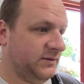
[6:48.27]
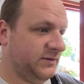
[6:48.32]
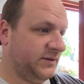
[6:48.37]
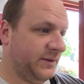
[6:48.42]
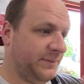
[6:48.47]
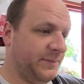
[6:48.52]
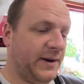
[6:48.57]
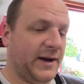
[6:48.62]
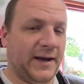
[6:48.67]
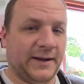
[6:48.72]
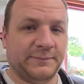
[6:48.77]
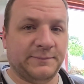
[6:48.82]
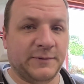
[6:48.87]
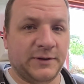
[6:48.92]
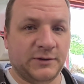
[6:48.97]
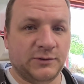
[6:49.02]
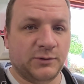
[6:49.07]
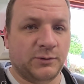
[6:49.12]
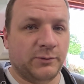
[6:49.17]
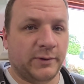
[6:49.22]

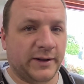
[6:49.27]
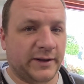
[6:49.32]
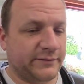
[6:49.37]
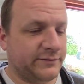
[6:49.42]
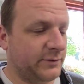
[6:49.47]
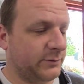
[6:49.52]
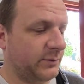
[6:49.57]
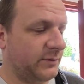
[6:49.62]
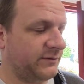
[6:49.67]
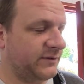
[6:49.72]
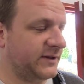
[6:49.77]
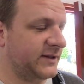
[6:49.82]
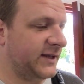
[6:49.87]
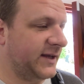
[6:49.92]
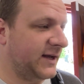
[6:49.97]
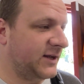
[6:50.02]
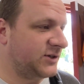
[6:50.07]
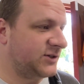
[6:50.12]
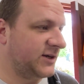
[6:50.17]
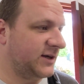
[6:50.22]
department or whatever within
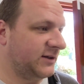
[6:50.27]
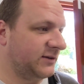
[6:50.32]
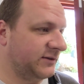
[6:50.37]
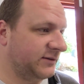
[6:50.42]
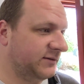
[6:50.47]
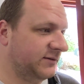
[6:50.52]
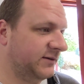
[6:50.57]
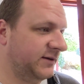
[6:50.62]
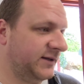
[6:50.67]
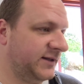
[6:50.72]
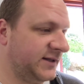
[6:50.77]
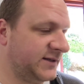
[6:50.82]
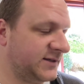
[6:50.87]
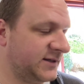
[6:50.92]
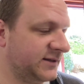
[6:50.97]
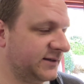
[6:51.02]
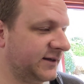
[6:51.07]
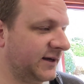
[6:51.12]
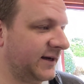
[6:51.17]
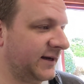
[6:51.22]
DHL in its
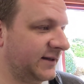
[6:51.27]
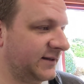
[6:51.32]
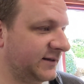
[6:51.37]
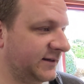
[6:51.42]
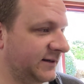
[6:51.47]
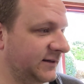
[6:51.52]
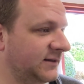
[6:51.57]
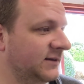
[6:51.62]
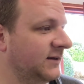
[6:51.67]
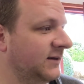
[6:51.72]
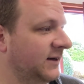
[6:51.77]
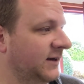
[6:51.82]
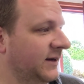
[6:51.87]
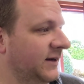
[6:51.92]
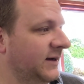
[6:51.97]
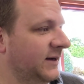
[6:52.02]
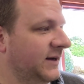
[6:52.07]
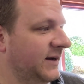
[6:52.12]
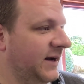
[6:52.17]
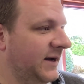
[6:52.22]
entirety.
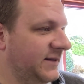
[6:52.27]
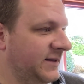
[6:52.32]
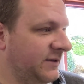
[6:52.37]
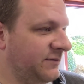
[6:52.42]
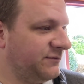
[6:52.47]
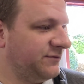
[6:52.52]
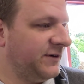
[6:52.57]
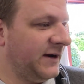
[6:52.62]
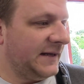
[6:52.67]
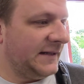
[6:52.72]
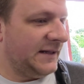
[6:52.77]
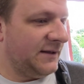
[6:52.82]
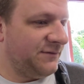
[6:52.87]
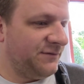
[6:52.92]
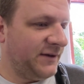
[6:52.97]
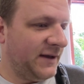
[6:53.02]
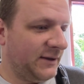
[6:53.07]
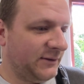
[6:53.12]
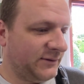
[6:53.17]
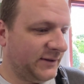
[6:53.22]
And then finally
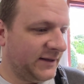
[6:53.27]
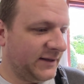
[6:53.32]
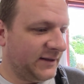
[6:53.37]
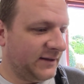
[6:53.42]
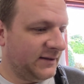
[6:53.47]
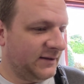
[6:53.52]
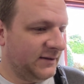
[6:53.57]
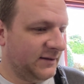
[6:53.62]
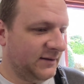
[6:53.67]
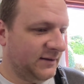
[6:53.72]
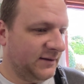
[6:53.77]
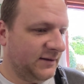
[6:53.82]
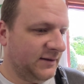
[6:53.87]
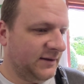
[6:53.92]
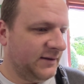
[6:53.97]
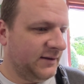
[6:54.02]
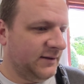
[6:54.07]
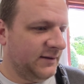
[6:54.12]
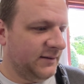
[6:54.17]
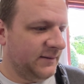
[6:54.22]
found
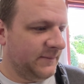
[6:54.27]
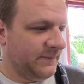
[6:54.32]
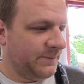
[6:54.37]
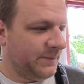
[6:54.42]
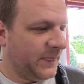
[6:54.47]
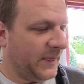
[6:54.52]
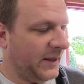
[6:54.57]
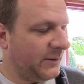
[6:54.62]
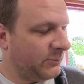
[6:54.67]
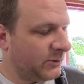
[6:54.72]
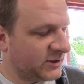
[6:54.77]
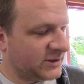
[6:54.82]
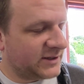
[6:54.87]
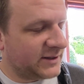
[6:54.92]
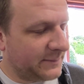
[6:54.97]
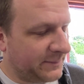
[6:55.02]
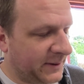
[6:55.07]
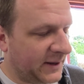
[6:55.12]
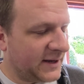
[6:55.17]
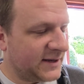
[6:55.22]
it wasn't
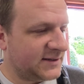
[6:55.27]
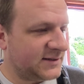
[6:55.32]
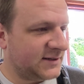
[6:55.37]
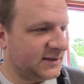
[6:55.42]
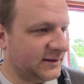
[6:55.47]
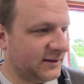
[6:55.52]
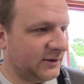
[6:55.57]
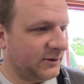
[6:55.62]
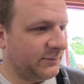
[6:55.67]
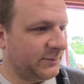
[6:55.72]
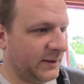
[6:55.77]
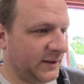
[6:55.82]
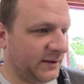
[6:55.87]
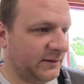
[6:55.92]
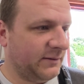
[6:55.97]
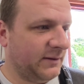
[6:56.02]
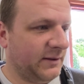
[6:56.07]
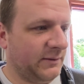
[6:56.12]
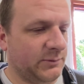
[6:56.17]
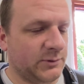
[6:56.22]
a person though, but
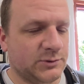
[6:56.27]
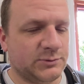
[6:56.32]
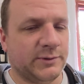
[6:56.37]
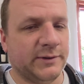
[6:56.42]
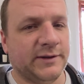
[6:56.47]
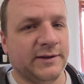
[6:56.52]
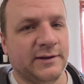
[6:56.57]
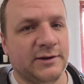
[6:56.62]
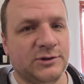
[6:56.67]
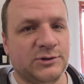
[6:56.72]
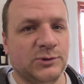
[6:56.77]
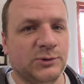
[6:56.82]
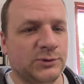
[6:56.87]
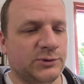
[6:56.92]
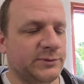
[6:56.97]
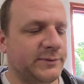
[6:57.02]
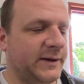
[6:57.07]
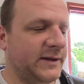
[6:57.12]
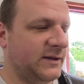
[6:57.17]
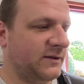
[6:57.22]
it was one of those
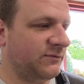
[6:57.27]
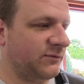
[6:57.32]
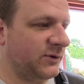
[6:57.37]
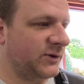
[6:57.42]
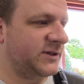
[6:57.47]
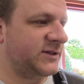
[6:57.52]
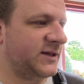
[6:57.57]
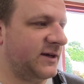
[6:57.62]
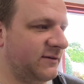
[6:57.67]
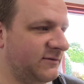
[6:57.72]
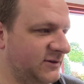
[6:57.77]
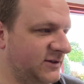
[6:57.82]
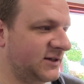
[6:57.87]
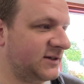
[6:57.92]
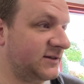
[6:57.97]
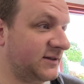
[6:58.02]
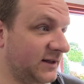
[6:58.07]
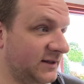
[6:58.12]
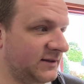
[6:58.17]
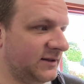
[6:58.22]
automated voice
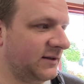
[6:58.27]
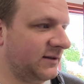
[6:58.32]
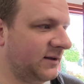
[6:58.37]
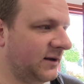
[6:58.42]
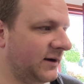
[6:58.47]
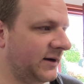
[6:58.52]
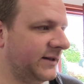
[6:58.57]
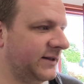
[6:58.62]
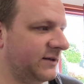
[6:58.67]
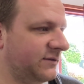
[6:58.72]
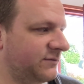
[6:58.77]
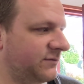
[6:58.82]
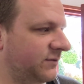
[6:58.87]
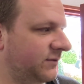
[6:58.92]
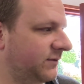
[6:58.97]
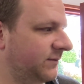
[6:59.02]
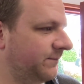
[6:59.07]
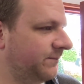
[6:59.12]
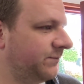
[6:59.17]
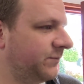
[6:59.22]
services that did kind of
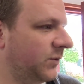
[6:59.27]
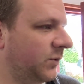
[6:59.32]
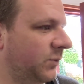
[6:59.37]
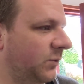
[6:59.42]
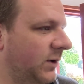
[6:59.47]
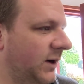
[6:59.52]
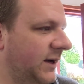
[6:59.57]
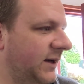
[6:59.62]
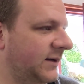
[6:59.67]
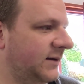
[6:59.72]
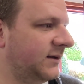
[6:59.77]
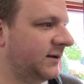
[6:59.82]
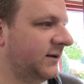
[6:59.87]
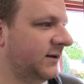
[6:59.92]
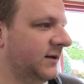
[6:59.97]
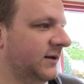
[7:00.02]
work.